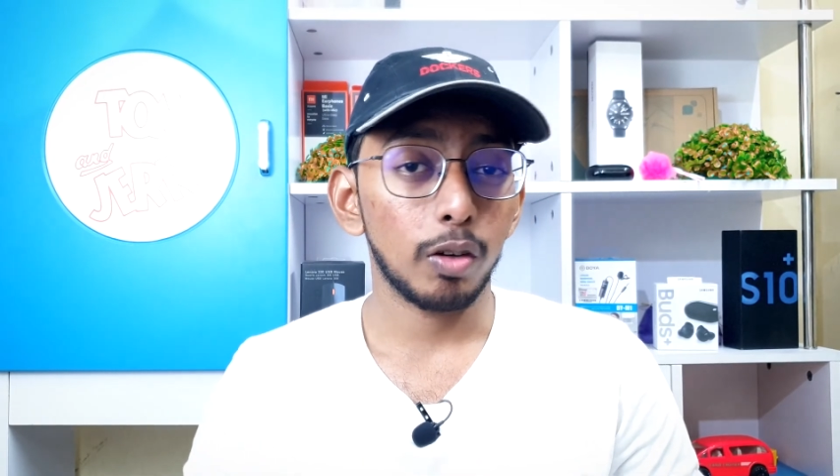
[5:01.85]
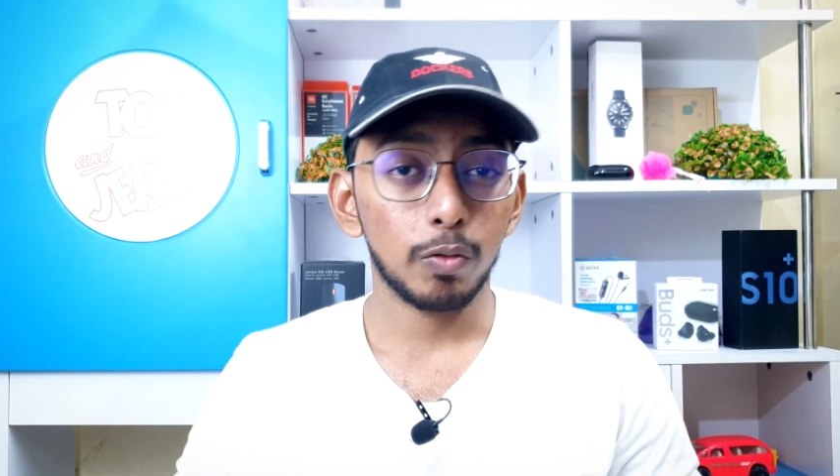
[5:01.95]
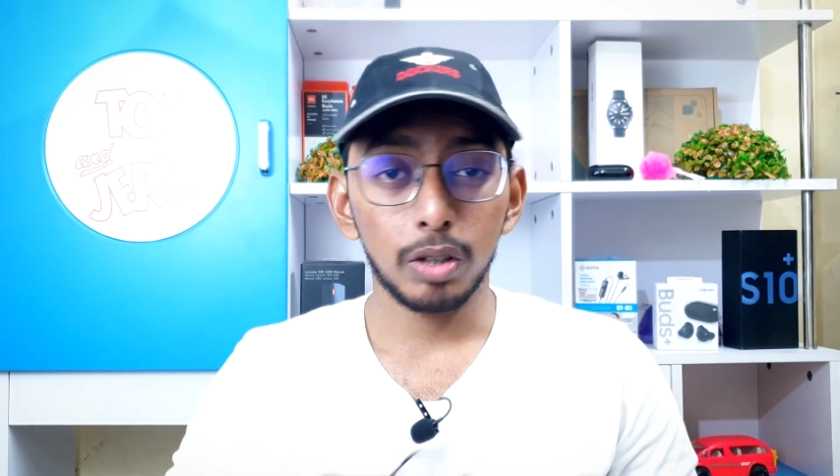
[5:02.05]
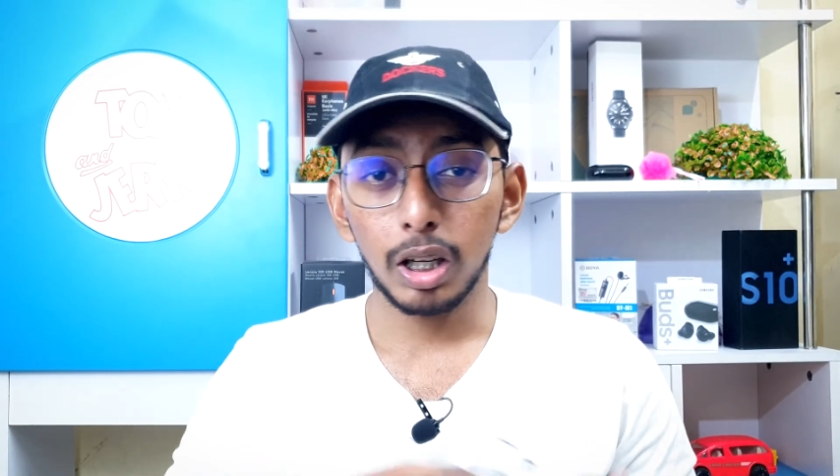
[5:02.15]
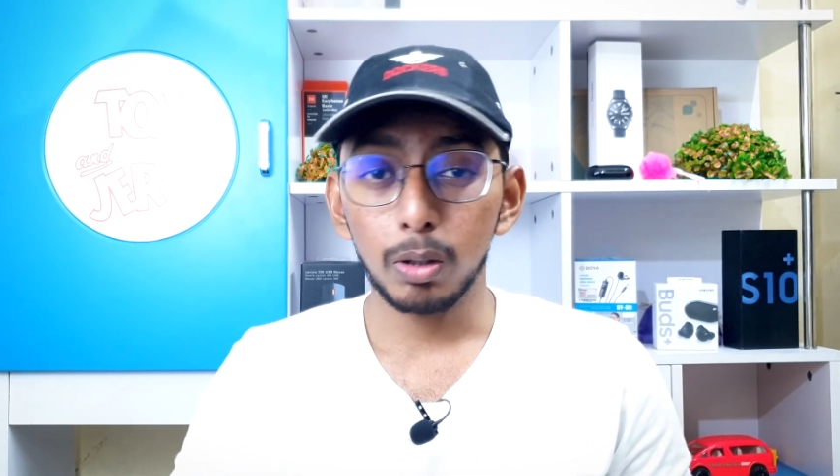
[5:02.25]

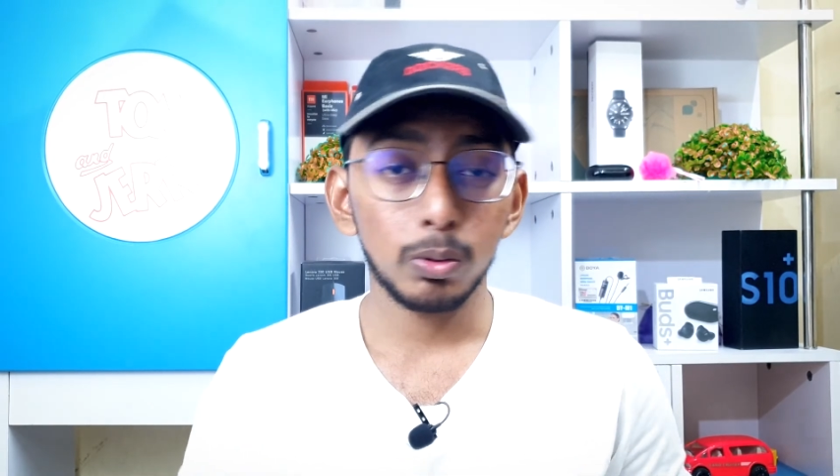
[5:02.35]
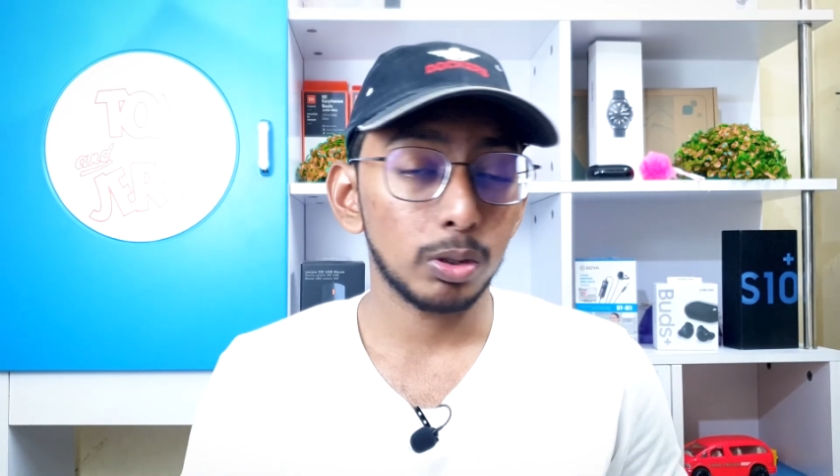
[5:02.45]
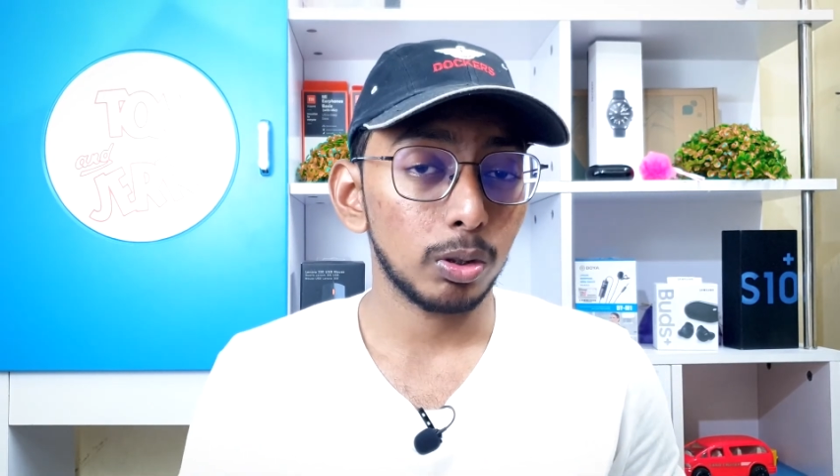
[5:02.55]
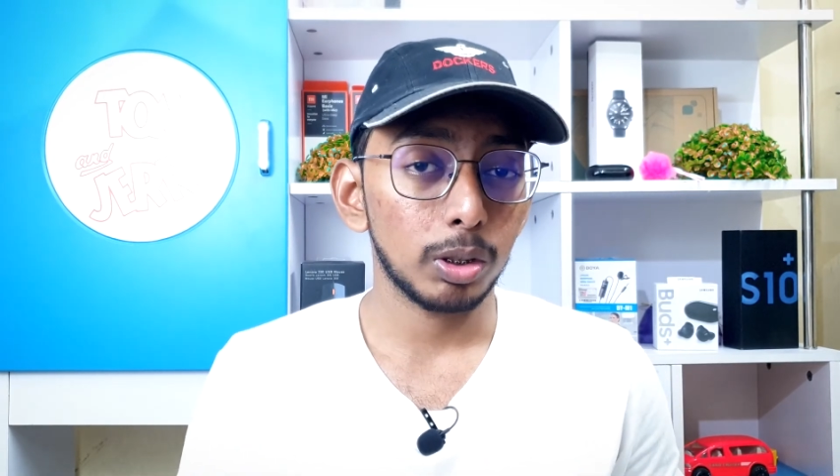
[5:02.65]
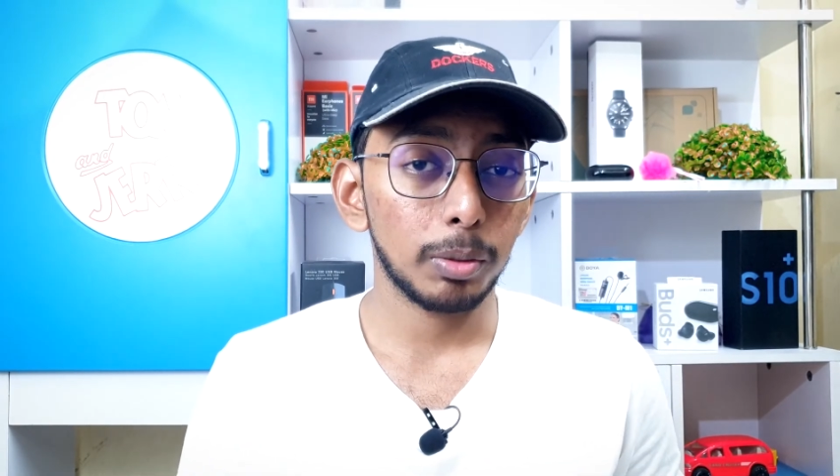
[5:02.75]
of gloves
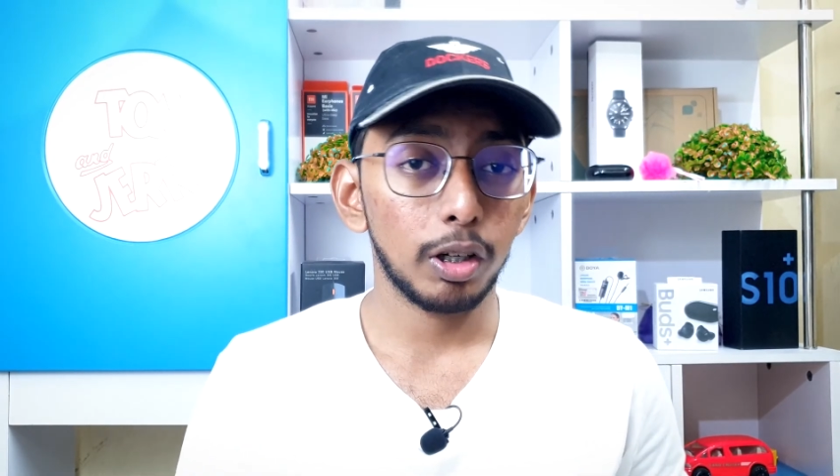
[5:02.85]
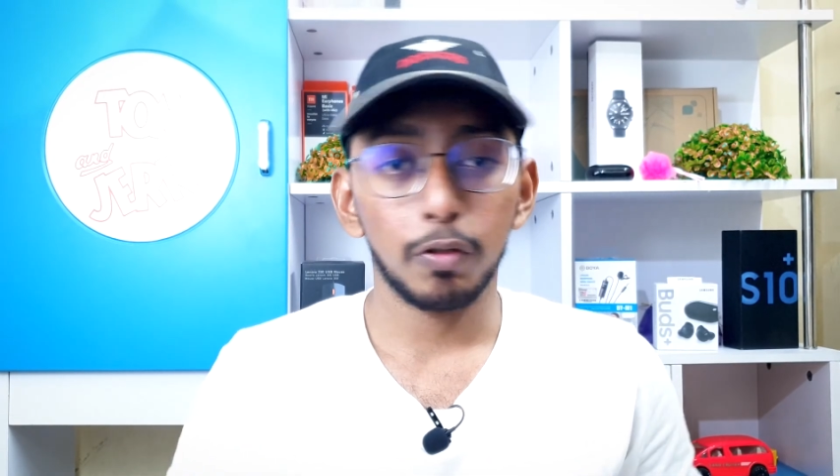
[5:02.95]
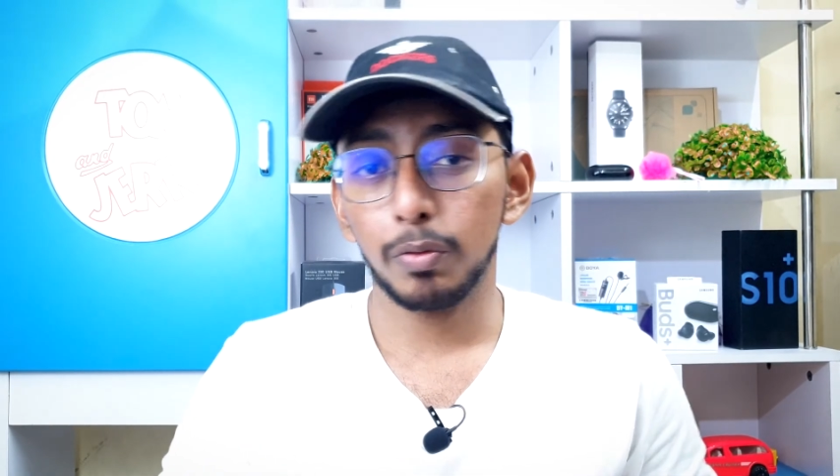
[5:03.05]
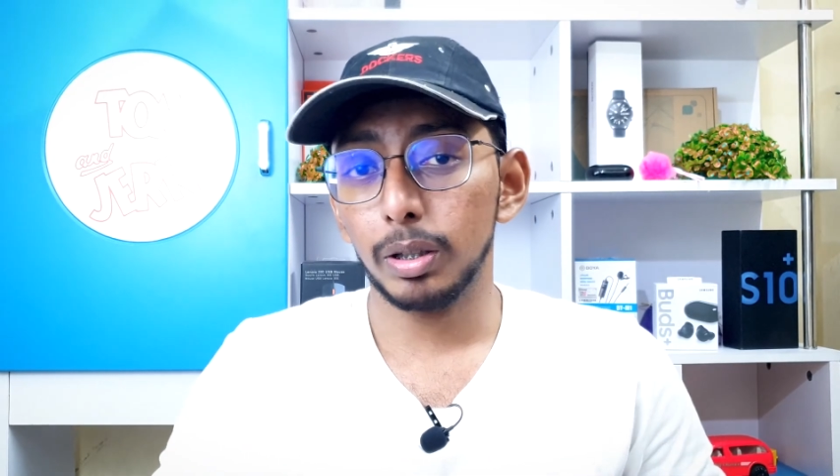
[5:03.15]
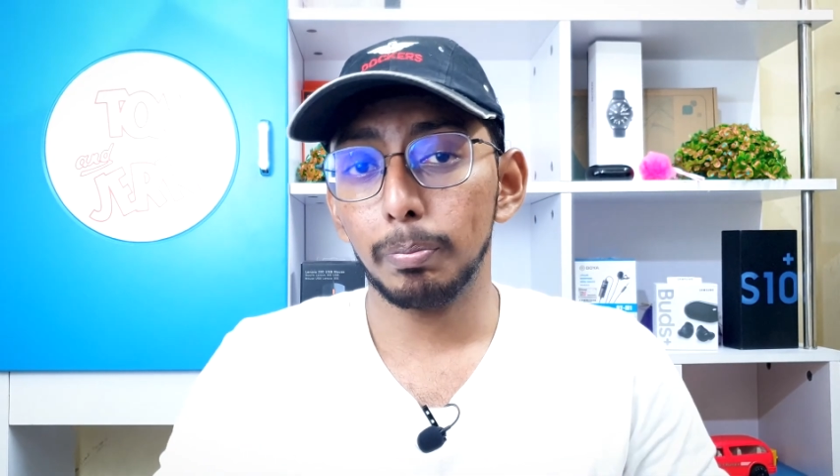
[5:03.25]
or some kind
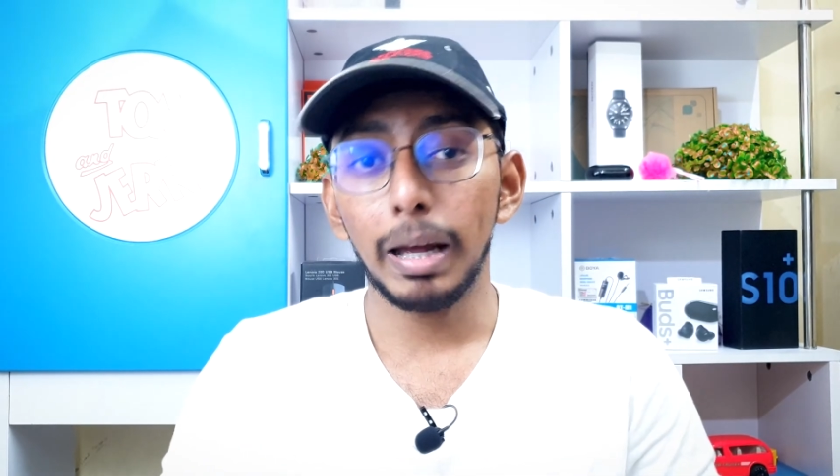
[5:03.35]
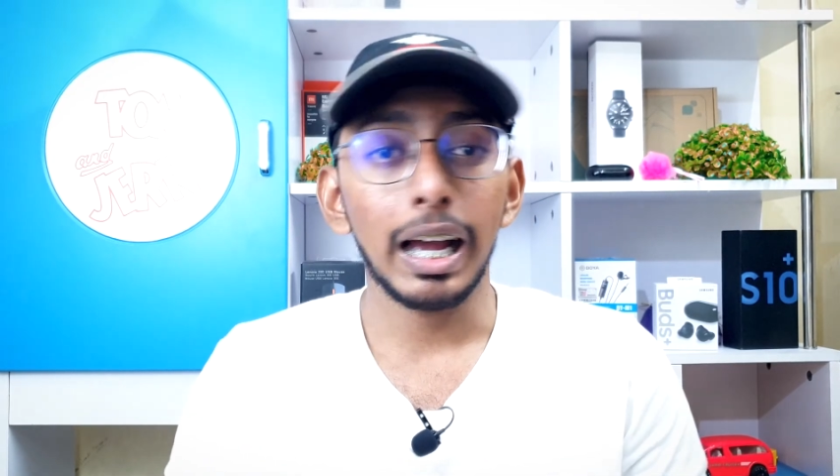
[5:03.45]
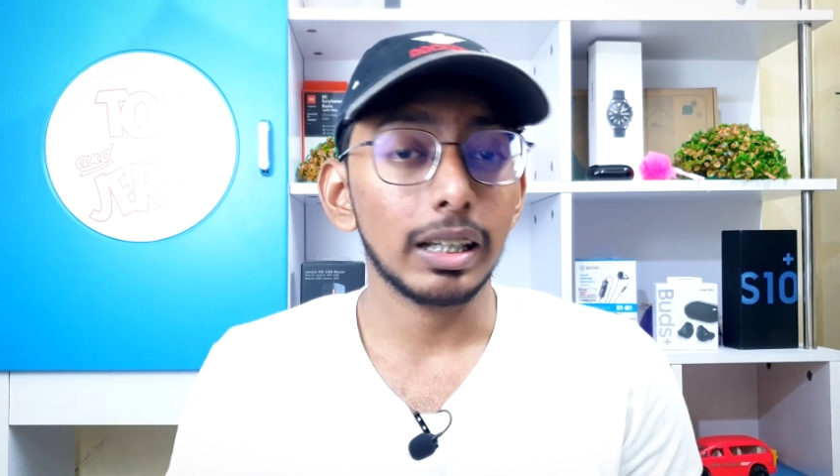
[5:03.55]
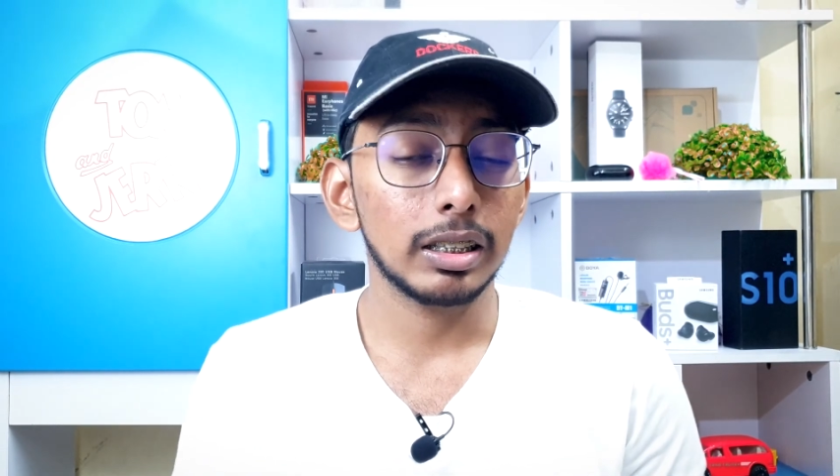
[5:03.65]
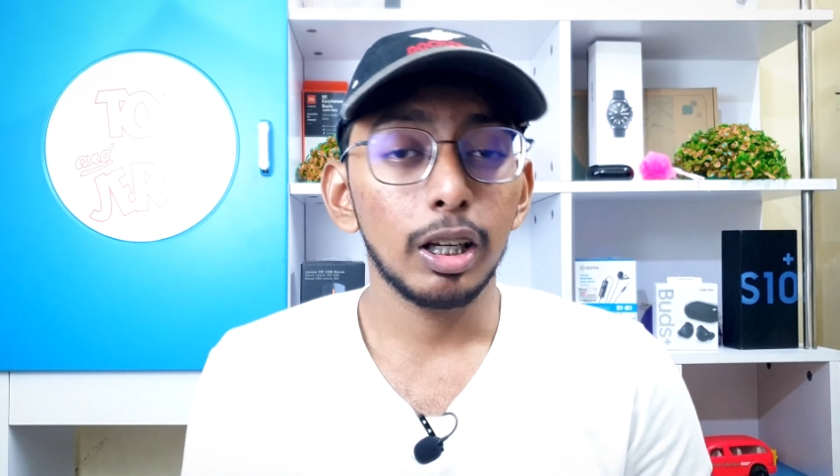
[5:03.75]
of bags,